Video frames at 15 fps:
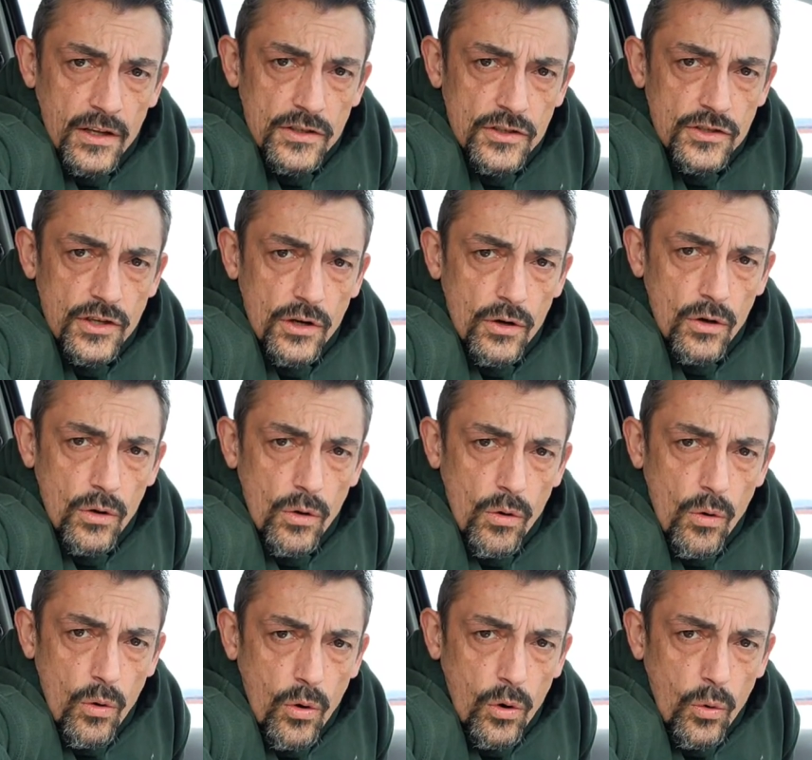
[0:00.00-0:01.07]
0
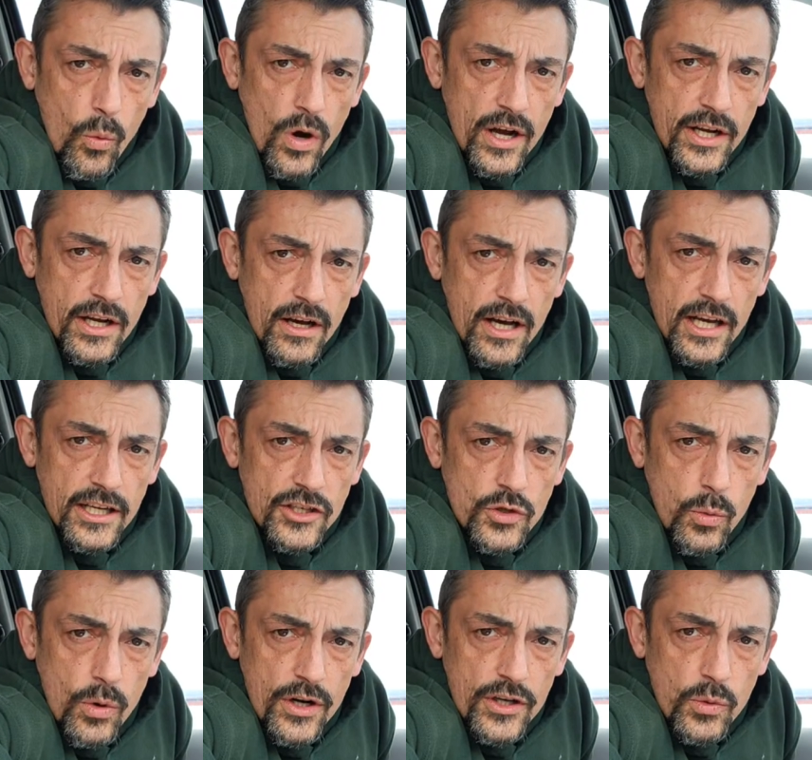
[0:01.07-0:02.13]
or 1 cut in
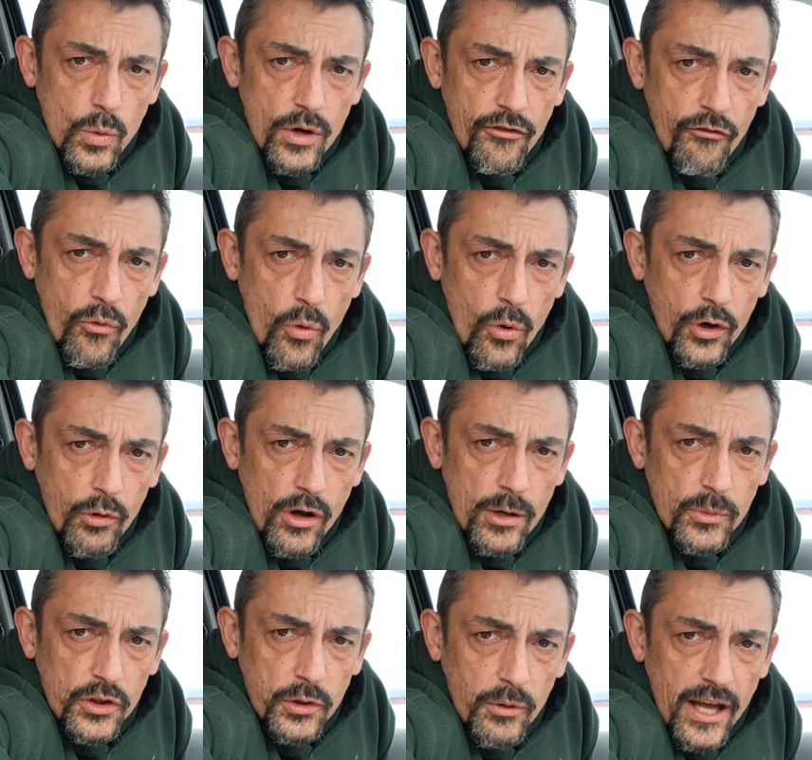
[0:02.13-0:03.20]
2024.
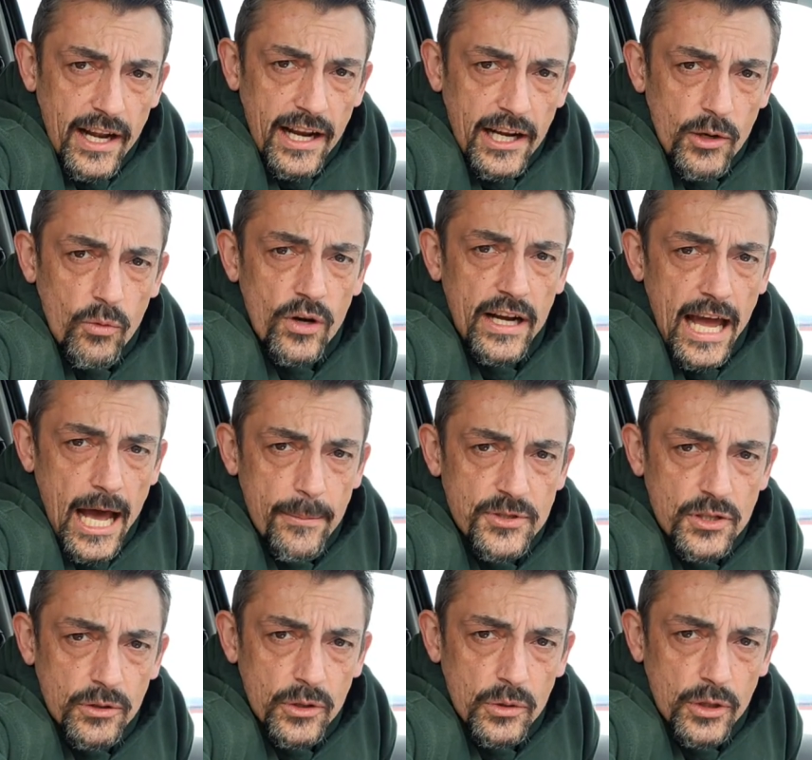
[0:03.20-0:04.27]
Credible threat, anyone?
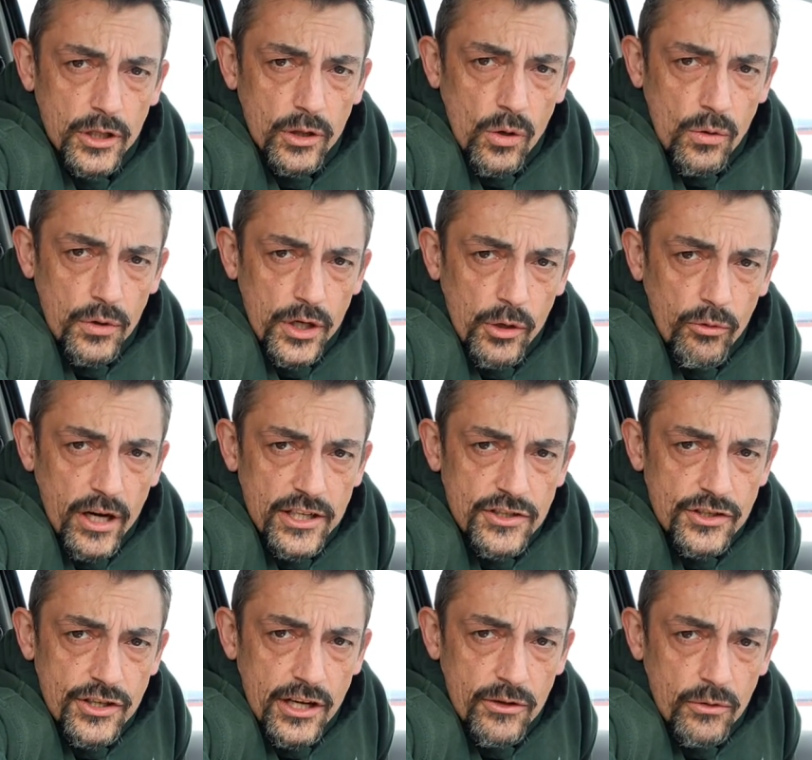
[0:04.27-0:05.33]
Absolutely. Lowering
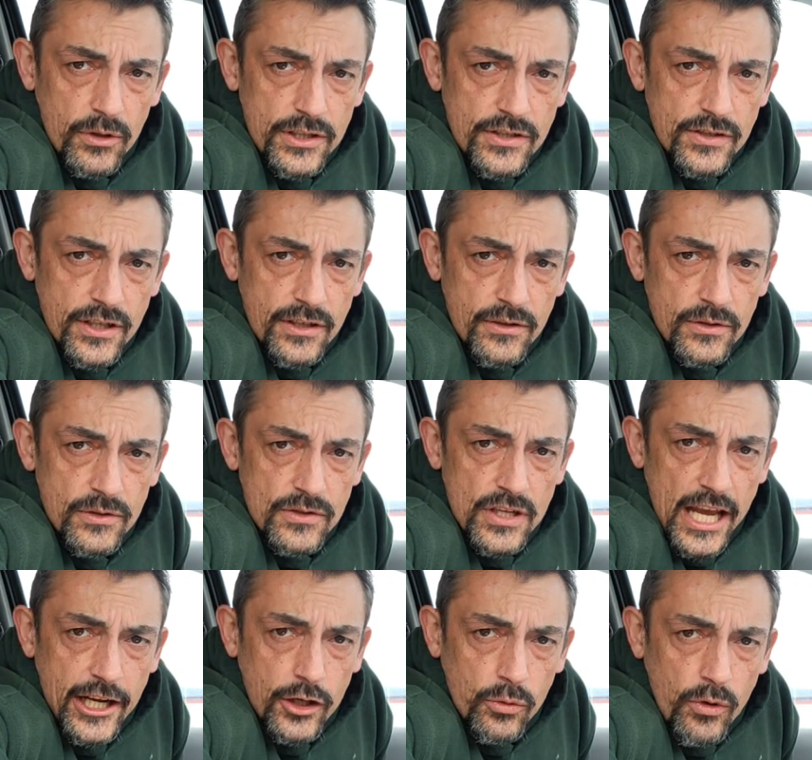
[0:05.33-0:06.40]
rates generally signals
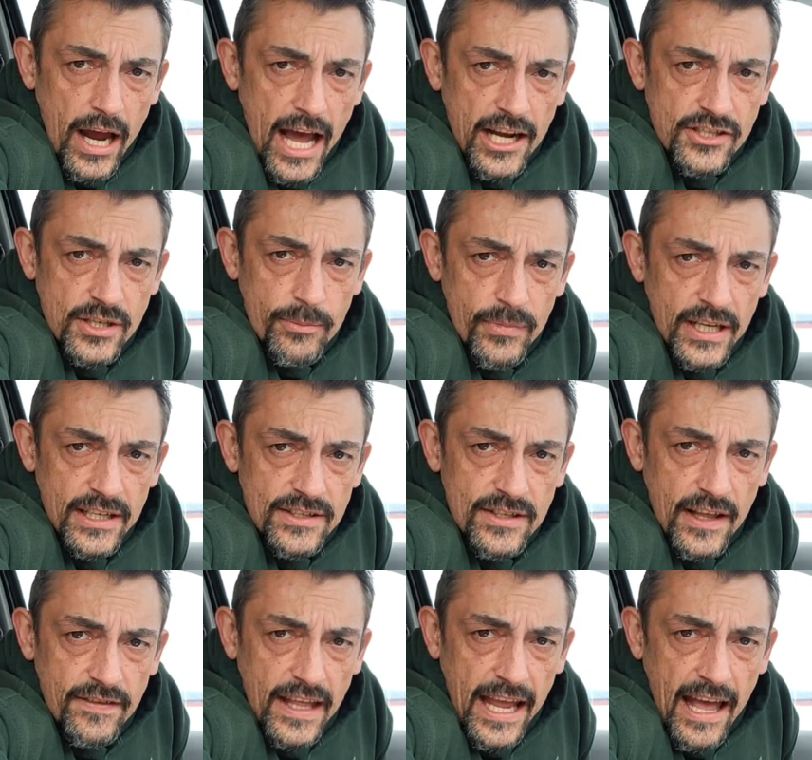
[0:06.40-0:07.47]
a crash. It means
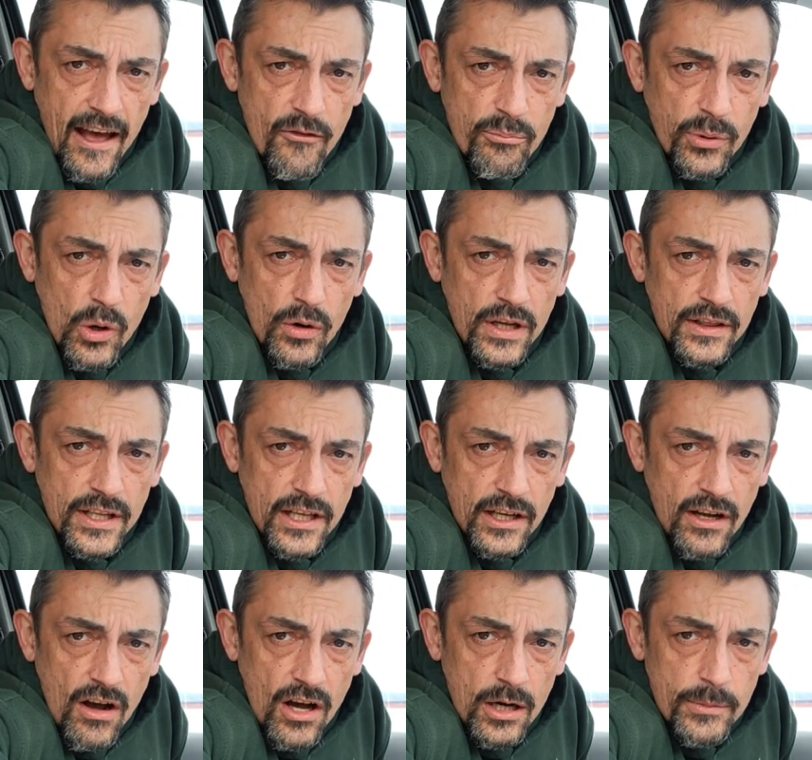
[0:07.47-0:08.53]
that they have broken the
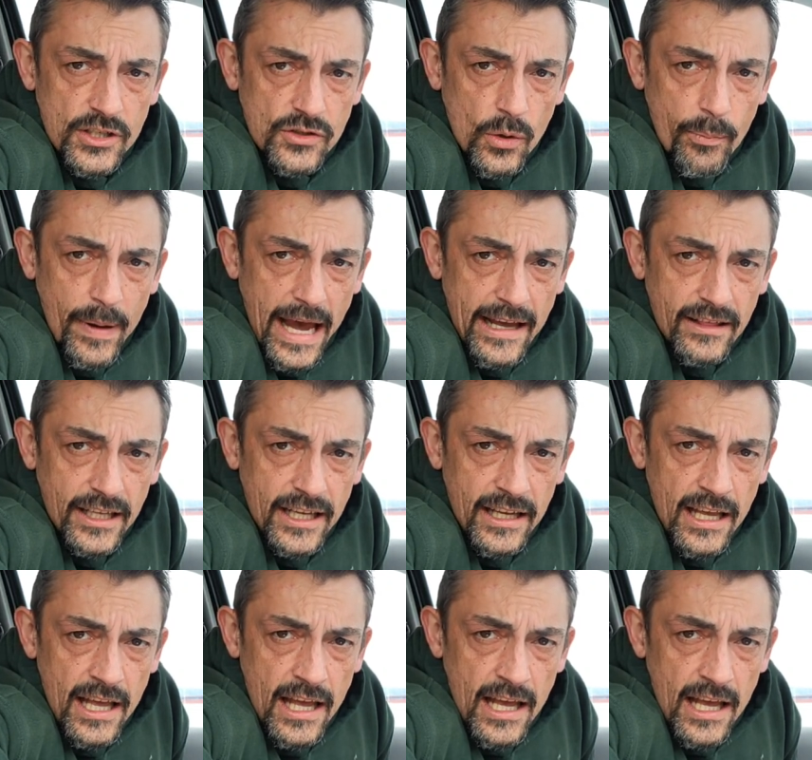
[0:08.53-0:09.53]
economy so badly